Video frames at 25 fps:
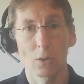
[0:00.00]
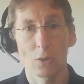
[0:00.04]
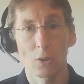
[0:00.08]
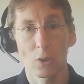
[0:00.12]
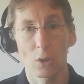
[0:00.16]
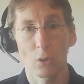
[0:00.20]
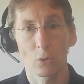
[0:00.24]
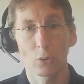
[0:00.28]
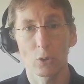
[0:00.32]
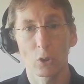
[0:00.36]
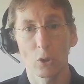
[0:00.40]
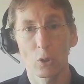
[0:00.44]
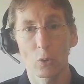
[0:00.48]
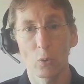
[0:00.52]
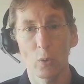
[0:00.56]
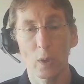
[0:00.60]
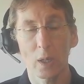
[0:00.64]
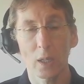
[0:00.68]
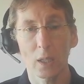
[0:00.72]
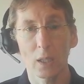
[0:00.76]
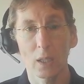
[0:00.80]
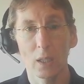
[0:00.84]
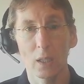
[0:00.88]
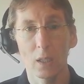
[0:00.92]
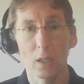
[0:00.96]
so to
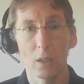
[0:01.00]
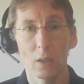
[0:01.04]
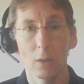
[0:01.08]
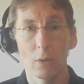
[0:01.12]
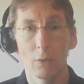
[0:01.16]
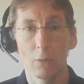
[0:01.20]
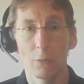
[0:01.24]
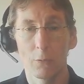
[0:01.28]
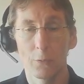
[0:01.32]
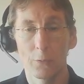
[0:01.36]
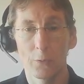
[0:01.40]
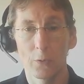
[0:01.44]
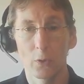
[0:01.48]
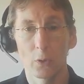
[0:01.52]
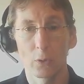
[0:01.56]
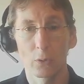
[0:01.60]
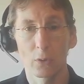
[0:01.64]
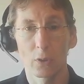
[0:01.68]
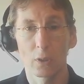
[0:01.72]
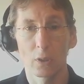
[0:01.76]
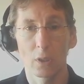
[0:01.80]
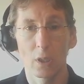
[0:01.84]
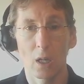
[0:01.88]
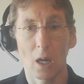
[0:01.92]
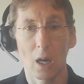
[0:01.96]
quickly
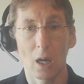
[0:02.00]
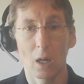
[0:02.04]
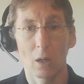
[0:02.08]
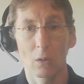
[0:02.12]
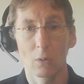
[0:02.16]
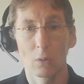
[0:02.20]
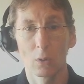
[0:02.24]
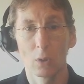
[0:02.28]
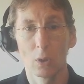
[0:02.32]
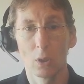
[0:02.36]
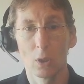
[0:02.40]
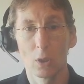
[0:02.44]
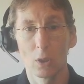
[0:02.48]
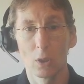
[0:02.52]
filter down